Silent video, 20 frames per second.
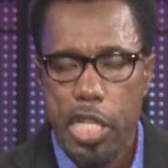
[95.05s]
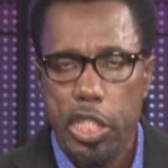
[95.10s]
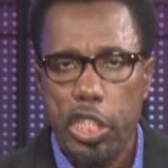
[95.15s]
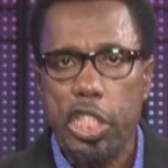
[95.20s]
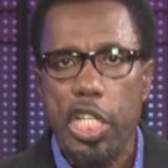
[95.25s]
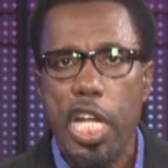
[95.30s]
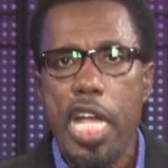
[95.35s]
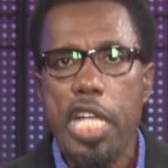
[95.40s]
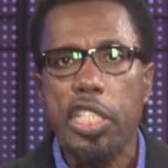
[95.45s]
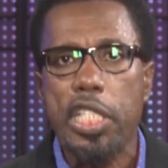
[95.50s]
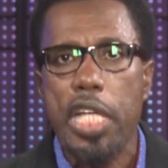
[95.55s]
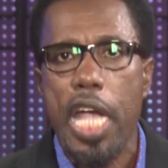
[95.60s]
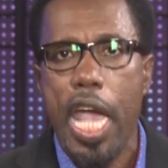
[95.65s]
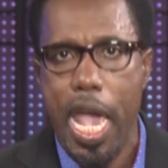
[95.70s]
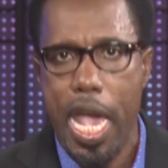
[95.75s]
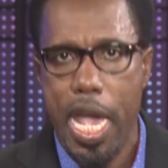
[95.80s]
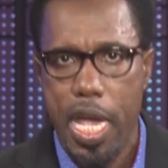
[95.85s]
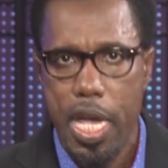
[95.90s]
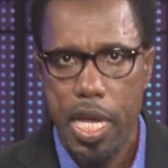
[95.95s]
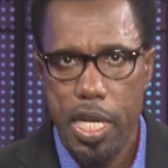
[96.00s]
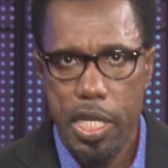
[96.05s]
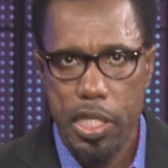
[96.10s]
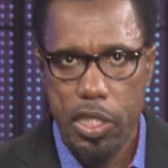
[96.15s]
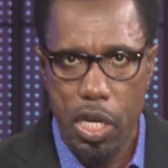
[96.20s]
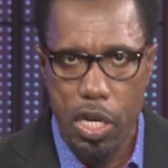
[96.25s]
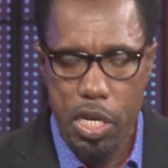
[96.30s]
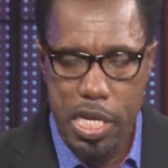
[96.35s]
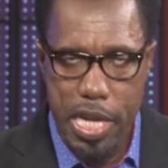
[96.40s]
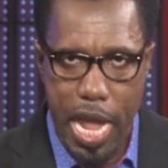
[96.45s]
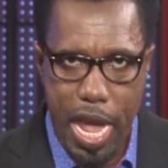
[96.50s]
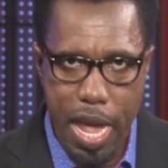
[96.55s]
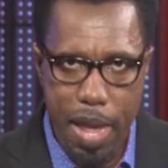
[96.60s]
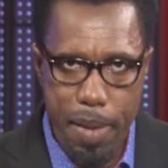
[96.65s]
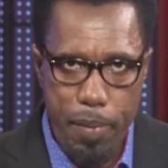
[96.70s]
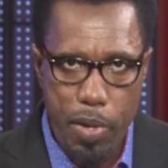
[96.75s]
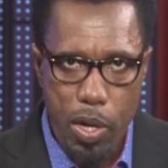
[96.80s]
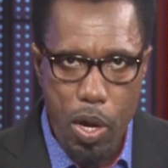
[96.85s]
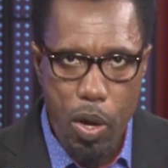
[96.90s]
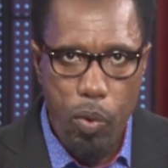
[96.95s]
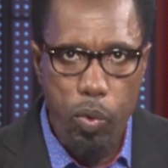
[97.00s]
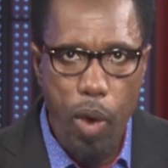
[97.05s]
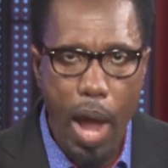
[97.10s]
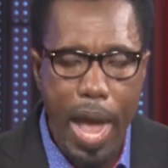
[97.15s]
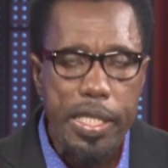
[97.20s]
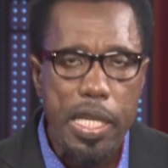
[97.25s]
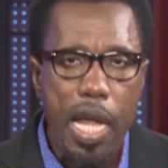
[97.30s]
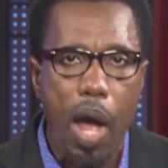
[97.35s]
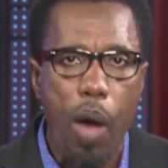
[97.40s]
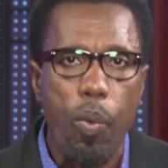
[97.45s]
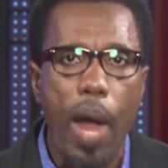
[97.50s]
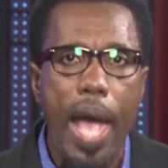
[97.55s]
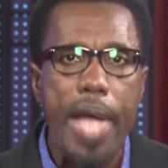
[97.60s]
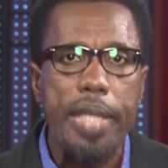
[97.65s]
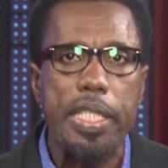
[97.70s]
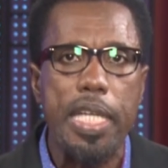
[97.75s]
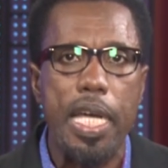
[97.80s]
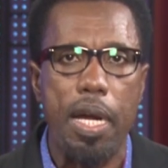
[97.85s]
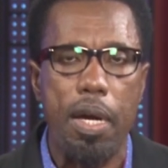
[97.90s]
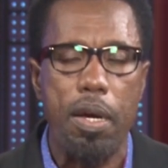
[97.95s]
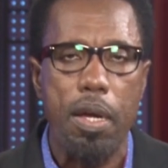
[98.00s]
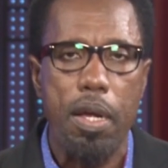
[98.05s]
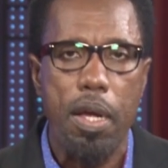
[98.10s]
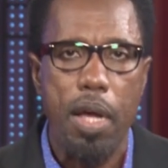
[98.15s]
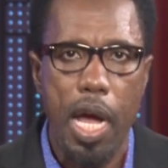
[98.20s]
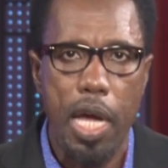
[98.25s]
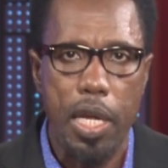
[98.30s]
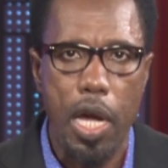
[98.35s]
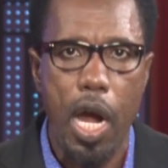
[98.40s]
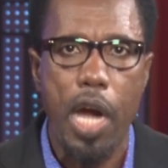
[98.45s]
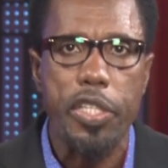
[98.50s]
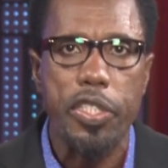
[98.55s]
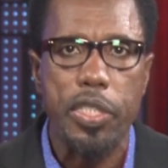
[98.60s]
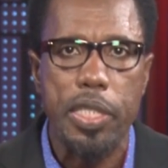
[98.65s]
Shay Shay is her name, right now, right here on our